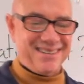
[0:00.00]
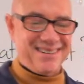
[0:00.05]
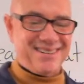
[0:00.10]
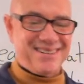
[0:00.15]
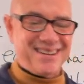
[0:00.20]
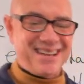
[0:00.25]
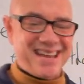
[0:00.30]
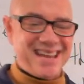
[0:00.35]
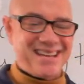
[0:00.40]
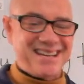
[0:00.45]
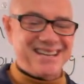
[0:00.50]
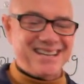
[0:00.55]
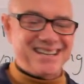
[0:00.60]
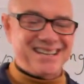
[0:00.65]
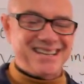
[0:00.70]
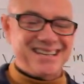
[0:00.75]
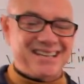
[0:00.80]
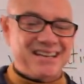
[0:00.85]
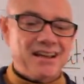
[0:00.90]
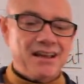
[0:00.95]
okay, good,
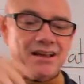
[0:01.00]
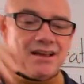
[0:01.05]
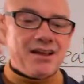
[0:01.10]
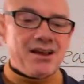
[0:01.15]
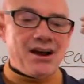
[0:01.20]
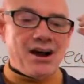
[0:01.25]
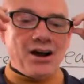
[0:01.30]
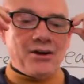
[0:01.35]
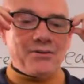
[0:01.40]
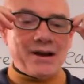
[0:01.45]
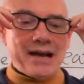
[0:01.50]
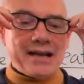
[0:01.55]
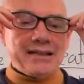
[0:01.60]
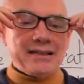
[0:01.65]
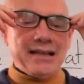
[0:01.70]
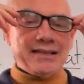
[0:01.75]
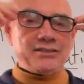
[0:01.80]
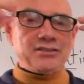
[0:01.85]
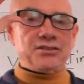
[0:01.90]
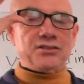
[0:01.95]
good. All right,
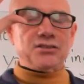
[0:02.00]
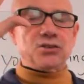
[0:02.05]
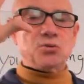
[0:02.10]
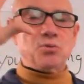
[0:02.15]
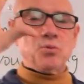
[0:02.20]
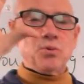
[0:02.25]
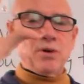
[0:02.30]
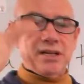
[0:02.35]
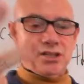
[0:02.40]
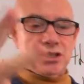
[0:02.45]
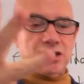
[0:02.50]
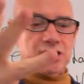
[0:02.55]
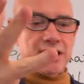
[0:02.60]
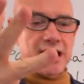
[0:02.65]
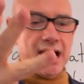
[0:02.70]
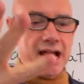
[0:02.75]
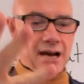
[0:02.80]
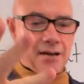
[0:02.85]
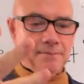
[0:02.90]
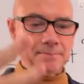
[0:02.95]
let's switch
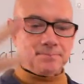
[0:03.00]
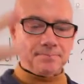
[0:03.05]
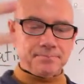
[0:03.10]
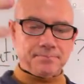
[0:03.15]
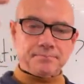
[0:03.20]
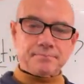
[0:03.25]
now.